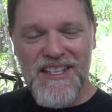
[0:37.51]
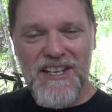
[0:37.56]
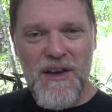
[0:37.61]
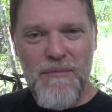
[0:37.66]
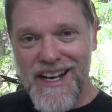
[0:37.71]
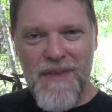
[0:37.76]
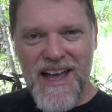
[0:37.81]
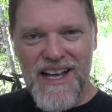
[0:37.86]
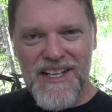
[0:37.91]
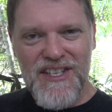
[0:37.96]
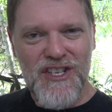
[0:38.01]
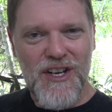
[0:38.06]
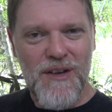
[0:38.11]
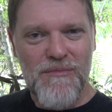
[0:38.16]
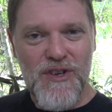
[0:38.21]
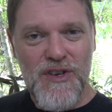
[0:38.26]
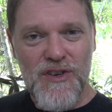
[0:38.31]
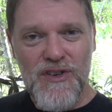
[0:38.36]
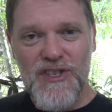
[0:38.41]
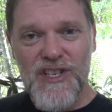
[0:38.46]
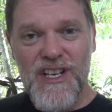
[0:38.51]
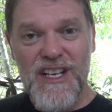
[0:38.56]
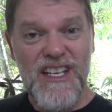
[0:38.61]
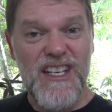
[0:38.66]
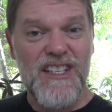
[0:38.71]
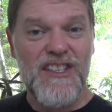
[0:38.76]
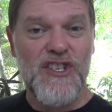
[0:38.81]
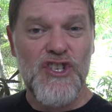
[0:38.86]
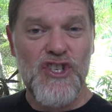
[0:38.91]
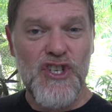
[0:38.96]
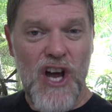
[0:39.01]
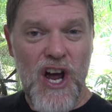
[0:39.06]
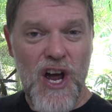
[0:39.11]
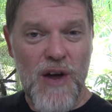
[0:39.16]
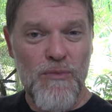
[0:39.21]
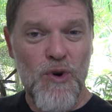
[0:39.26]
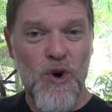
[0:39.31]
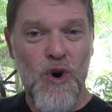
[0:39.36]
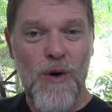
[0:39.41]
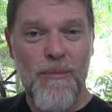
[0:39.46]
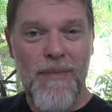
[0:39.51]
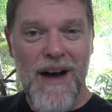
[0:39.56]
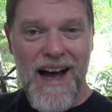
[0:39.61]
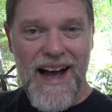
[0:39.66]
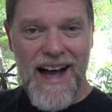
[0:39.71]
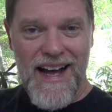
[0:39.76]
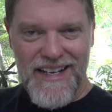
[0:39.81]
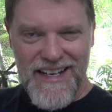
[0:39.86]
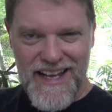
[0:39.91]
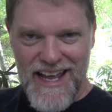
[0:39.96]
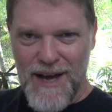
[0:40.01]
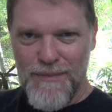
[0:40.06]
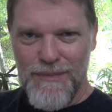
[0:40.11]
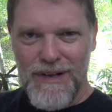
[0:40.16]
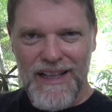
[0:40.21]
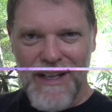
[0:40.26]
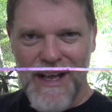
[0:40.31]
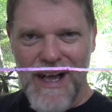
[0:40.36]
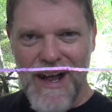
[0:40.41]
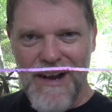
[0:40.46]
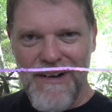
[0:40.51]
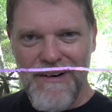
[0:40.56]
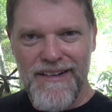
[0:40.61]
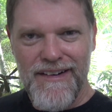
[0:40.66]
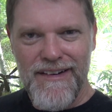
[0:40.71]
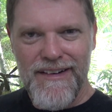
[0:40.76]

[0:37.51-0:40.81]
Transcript: the amounts I'm using in the show more bar down below.